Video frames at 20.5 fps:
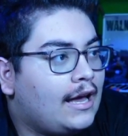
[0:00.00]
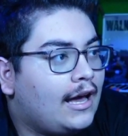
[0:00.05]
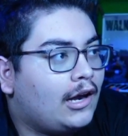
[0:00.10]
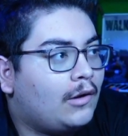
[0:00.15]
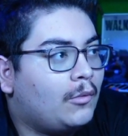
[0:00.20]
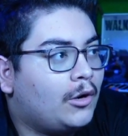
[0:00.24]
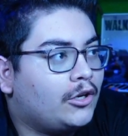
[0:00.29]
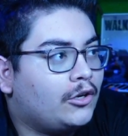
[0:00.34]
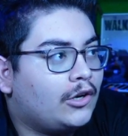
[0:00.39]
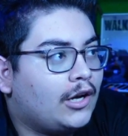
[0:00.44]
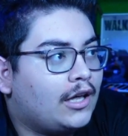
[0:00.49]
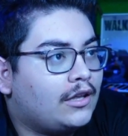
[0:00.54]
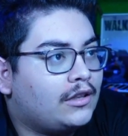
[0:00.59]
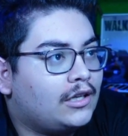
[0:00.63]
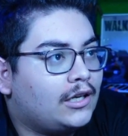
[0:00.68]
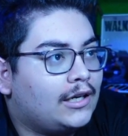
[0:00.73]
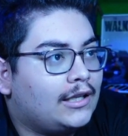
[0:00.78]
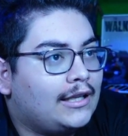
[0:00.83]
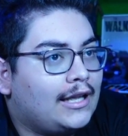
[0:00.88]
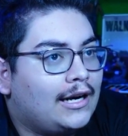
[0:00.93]
I don't want you
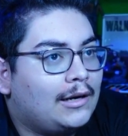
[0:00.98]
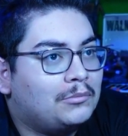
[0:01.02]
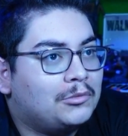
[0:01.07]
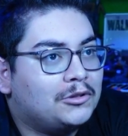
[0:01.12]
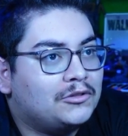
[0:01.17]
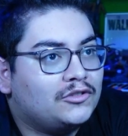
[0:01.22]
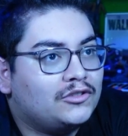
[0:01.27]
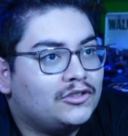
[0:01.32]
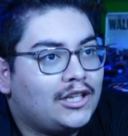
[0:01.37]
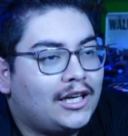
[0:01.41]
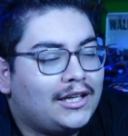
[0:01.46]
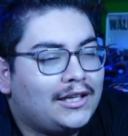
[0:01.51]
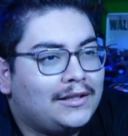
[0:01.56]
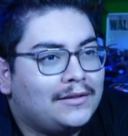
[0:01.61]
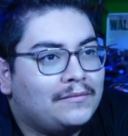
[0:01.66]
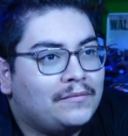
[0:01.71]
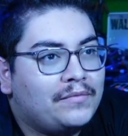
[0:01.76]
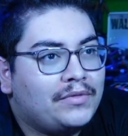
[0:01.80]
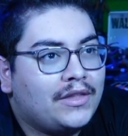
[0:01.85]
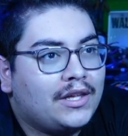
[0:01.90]
guys thinking that I'm just like
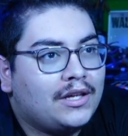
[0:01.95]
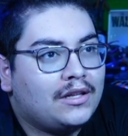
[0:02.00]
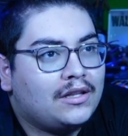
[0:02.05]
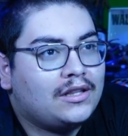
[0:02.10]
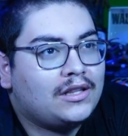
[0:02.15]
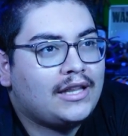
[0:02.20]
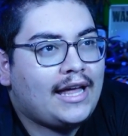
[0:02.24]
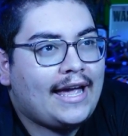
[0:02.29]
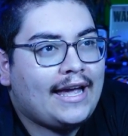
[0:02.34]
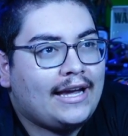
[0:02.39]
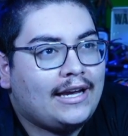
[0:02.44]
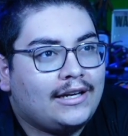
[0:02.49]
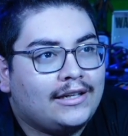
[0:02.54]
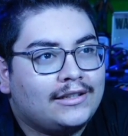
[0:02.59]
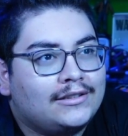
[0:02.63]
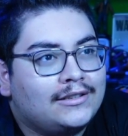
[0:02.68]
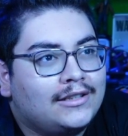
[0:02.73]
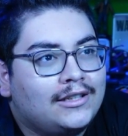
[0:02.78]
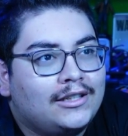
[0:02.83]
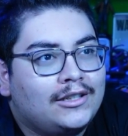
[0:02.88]

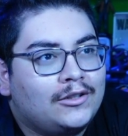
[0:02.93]
saying.